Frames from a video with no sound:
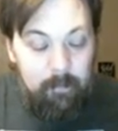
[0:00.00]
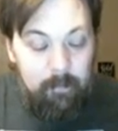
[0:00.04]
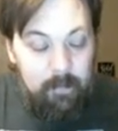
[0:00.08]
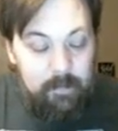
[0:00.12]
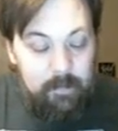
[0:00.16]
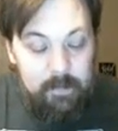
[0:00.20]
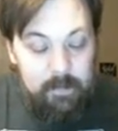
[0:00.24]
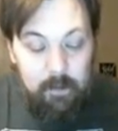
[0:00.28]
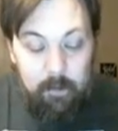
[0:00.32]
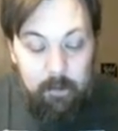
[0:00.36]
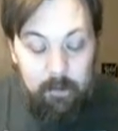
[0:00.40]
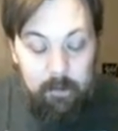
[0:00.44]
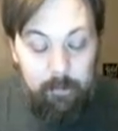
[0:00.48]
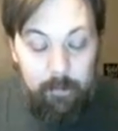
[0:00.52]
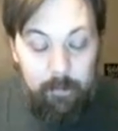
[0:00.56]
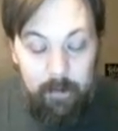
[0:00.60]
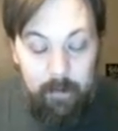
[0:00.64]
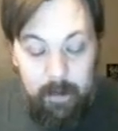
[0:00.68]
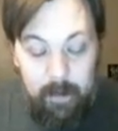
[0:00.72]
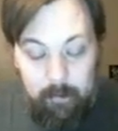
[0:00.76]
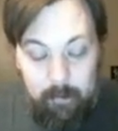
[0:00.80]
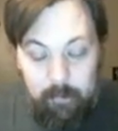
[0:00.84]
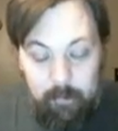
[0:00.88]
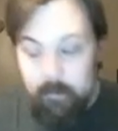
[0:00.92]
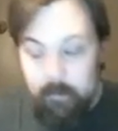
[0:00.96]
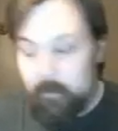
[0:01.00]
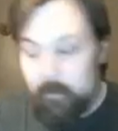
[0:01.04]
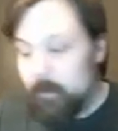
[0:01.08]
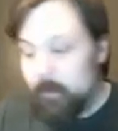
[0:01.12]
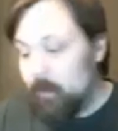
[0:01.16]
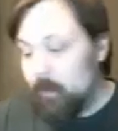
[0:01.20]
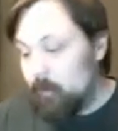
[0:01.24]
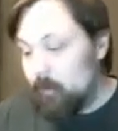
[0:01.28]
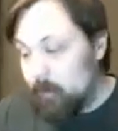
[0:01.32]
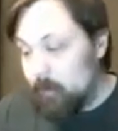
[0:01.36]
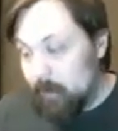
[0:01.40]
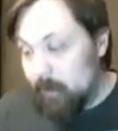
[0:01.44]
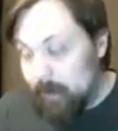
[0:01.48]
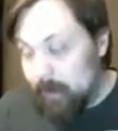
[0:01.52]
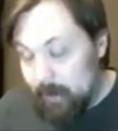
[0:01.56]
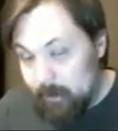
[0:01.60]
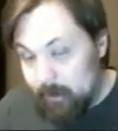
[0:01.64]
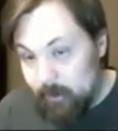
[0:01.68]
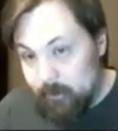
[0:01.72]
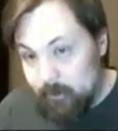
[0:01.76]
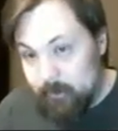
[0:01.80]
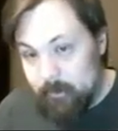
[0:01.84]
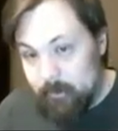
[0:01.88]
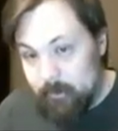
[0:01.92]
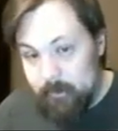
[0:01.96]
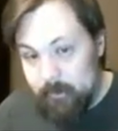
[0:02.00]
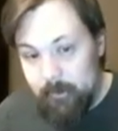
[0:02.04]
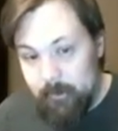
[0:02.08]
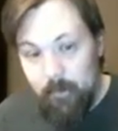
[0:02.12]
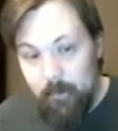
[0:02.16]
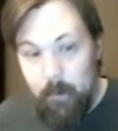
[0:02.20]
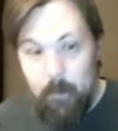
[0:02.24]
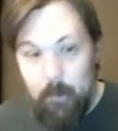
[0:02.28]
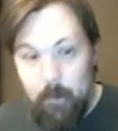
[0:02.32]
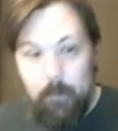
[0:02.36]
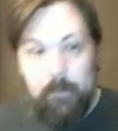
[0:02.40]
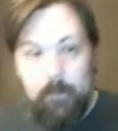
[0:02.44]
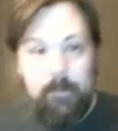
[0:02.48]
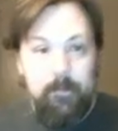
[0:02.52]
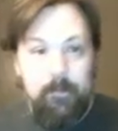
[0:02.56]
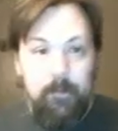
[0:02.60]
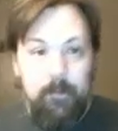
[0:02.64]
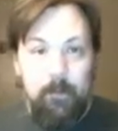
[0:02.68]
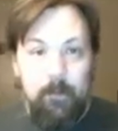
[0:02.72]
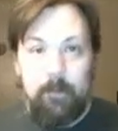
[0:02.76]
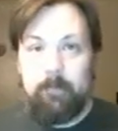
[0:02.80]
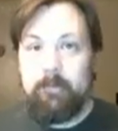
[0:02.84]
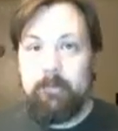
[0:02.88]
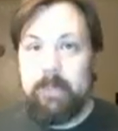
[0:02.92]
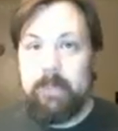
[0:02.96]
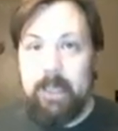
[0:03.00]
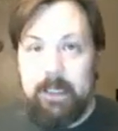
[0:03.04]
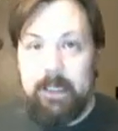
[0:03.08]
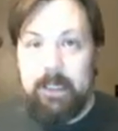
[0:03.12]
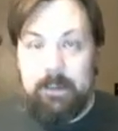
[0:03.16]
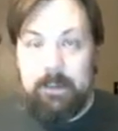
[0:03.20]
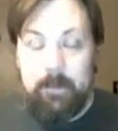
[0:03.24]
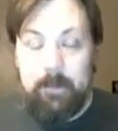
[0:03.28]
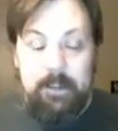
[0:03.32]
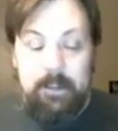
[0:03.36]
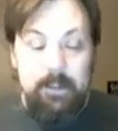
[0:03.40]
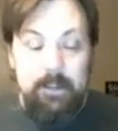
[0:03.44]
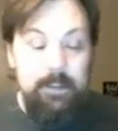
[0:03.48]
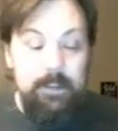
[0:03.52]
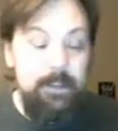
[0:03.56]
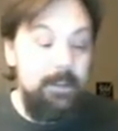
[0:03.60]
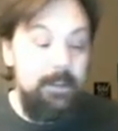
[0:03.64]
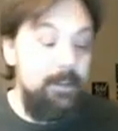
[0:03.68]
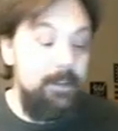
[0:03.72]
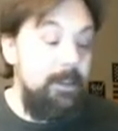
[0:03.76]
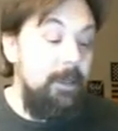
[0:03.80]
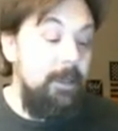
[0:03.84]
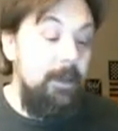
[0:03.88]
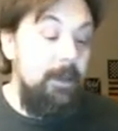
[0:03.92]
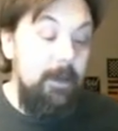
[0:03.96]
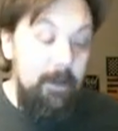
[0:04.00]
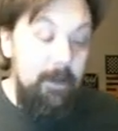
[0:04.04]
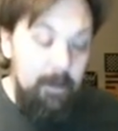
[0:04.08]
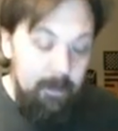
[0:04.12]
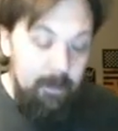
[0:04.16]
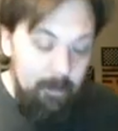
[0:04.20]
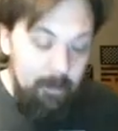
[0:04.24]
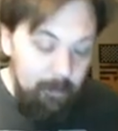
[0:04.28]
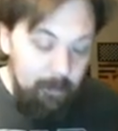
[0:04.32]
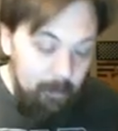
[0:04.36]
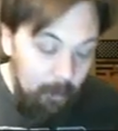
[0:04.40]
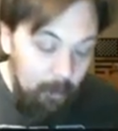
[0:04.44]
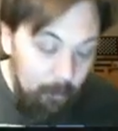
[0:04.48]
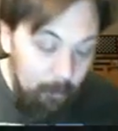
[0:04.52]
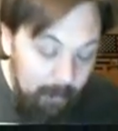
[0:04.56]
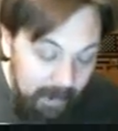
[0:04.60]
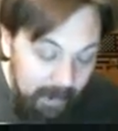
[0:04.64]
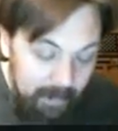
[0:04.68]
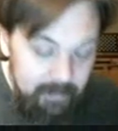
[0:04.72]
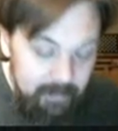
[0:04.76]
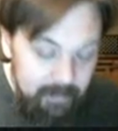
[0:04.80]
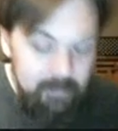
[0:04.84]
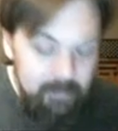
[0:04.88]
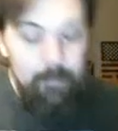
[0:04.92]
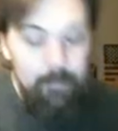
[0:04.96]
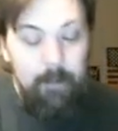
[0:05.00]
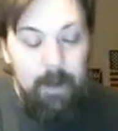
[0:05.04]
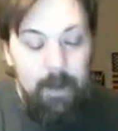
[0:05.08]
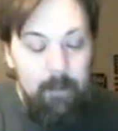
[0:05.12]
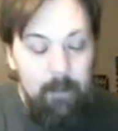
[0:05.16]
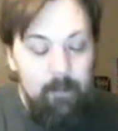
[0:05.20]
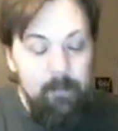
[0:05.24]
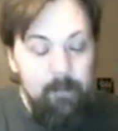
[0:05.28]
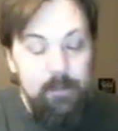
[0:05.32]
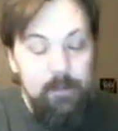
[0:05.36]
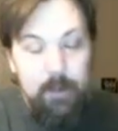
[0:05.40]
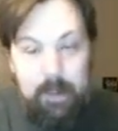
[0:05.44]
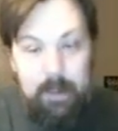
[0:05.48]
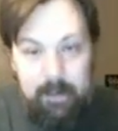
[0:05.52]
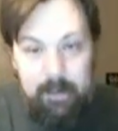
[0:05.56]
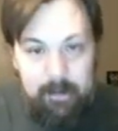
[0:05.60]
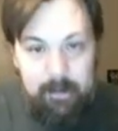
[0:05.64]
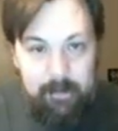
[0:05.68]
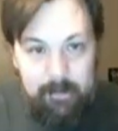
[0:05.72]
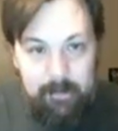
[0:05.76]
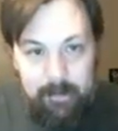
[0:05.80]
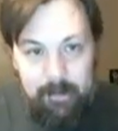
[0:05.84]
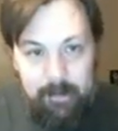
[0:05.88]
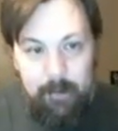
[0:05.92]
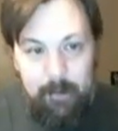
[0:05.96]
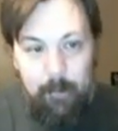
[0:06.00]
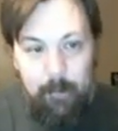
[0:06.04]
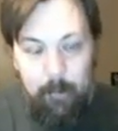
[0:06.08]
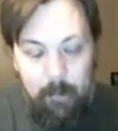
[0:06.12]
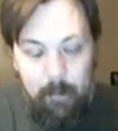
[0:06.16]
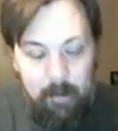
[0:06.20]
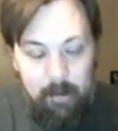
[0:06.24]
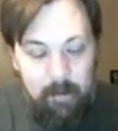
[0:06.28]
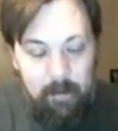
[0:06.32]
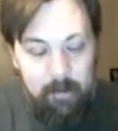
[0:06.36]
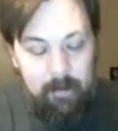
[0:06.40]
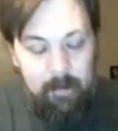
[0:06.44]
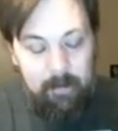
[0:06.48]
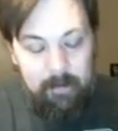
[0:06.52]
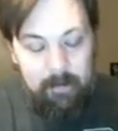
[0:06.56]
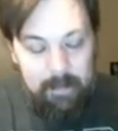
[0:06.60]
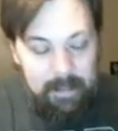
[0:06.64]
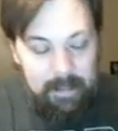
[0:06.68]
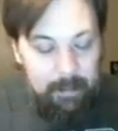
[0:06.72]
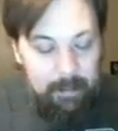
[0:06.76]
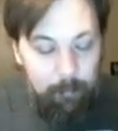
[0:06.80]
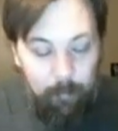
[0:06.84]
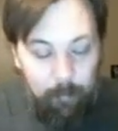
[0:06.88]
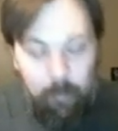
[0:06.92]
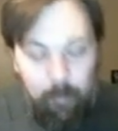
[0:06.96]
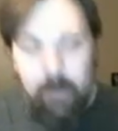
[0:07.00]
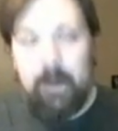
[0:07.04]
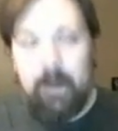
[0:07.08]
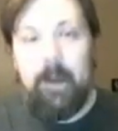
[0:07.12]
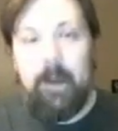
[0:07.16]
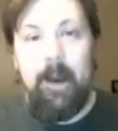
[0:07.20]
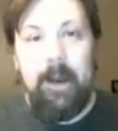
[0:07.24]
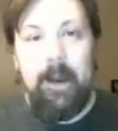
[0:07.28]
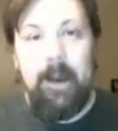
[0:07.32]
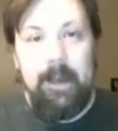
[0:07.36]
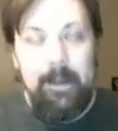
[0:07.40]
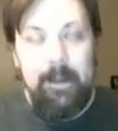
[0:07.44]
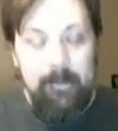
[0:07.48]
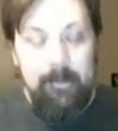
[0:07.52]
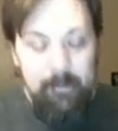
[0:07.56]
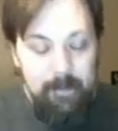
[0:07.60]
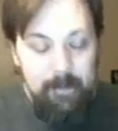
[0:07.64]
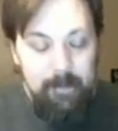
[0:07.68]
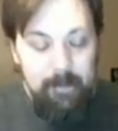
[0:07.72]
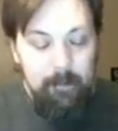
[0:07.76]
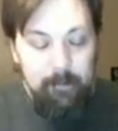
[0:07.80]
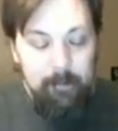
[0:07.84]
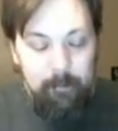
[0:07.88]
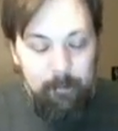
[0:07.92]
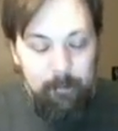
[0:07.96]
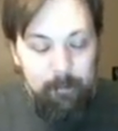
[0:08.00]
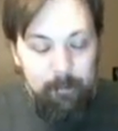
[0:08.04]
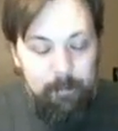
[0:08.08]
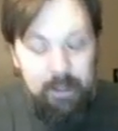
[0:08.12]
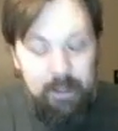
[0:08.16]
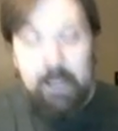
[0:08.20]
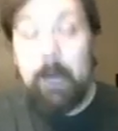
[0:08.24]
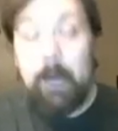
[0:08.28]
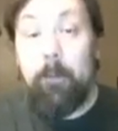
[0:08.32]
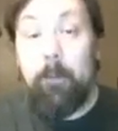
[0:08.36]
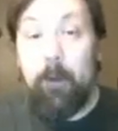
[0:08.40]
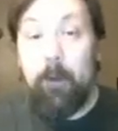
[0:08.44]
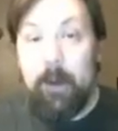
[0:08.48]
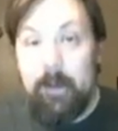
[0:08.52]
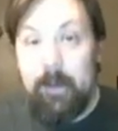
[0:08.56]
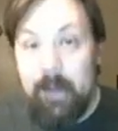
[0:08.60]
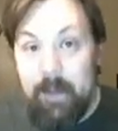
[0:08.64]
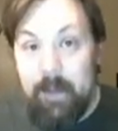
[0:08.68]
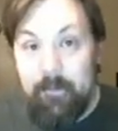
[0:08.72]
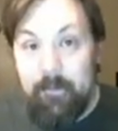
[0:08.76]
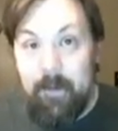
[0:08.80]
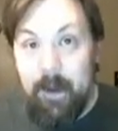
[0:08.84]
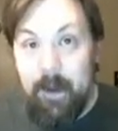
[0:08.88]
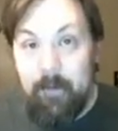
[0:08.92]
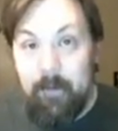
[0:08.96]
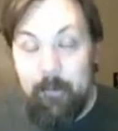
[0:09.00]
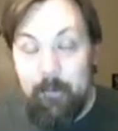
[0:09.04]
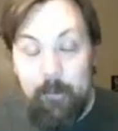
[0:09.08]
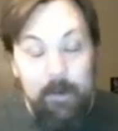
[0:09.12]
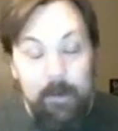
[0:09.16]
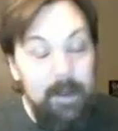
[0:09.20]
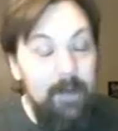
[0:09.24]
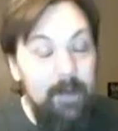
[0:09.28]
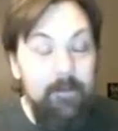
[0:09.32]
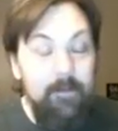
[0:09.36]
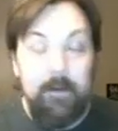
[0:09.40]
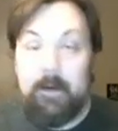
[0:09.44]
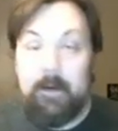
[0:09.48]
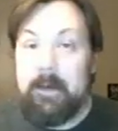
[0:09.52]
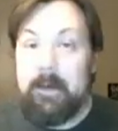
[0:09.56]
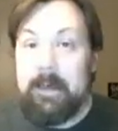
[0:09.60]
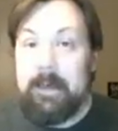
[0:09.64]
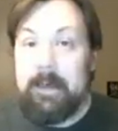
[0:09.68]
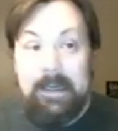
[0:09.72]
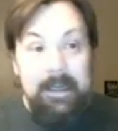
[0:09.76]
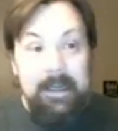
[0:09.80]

start a problem, look at your phone for text messages, go back to the problem, try to, keep working on it, pick up where you left off or whatever.